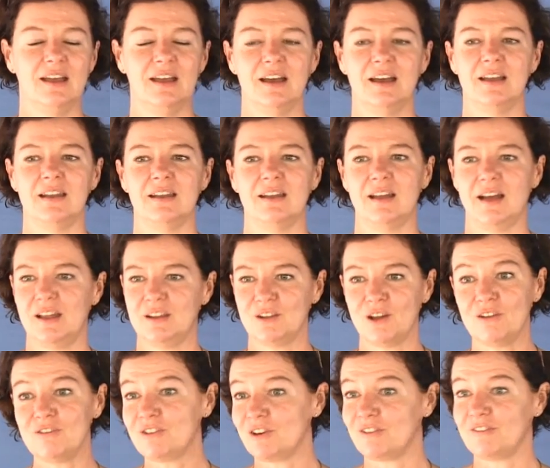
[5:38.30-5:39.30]
and I
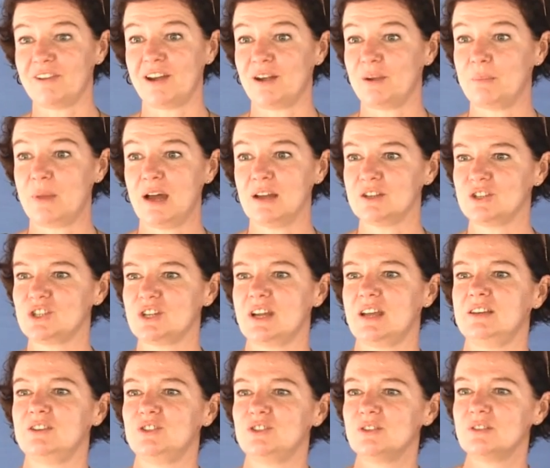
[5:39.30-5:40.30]
love her very much.
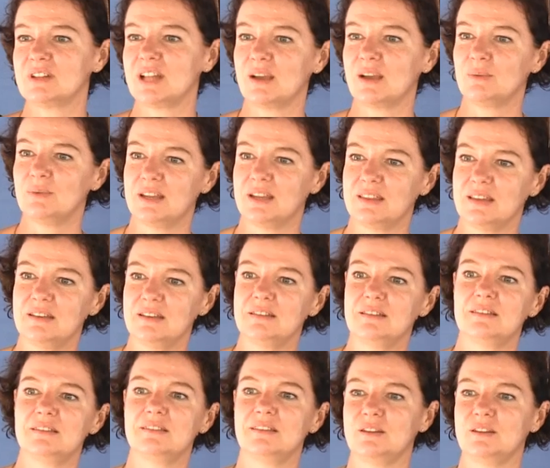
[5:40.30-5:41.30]
And just like when this
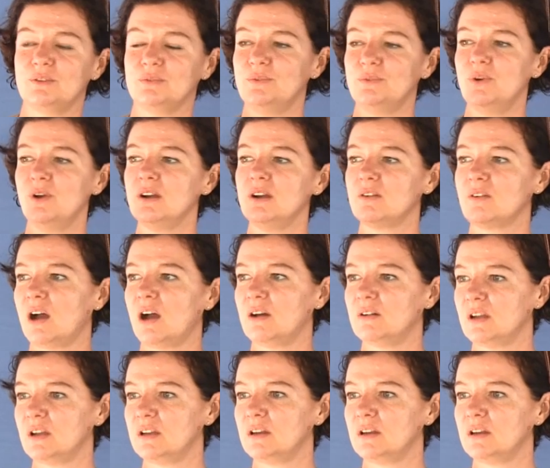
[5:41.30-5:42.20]
is in the foreground,